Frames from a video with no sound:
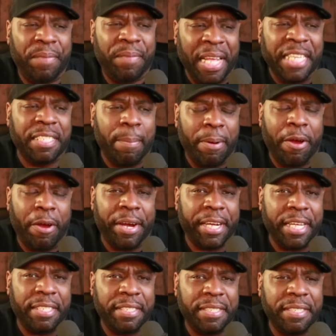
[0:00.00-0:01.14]
these
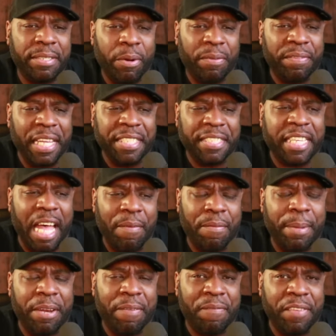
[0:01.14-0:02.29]
Americans or these
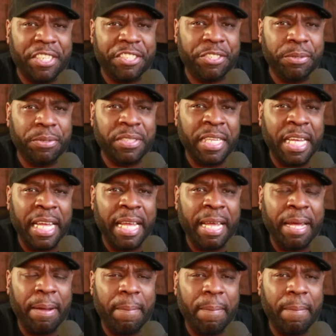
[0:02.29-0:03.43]
government officials
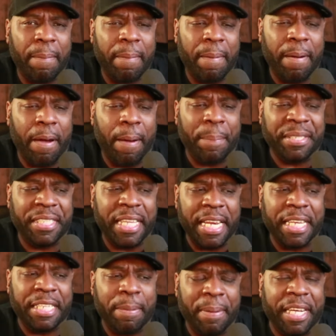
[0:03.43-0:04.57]
are
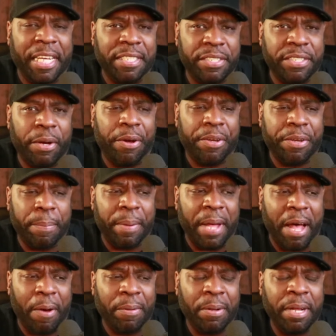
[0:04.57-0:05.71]
pretending to be concerned
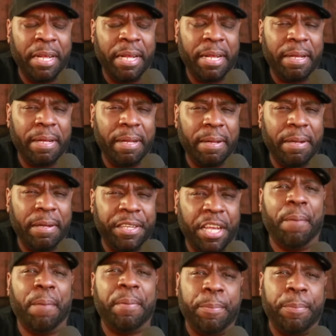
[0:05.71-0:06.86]
about
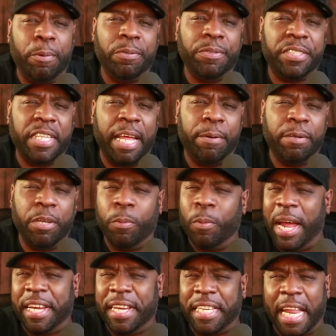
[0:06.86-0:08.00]
young people's and the
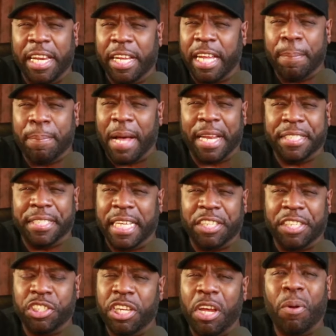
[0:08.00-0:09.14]
way that they look at
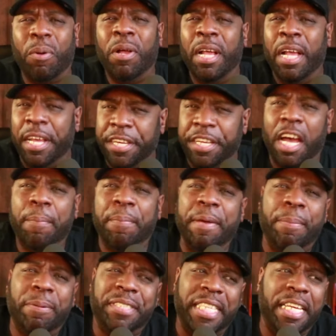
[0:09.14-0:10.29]
politics. You know, young
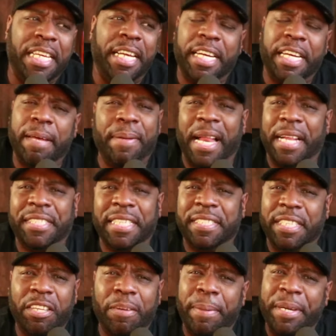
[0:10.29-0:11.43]
people tend to look at
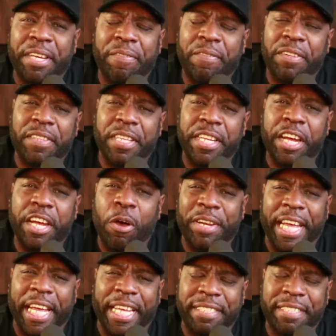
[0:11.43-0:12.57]
politics a little bit different than the old
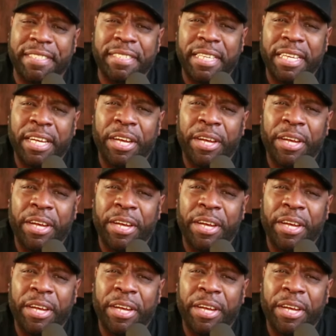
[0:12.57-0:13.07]
heads.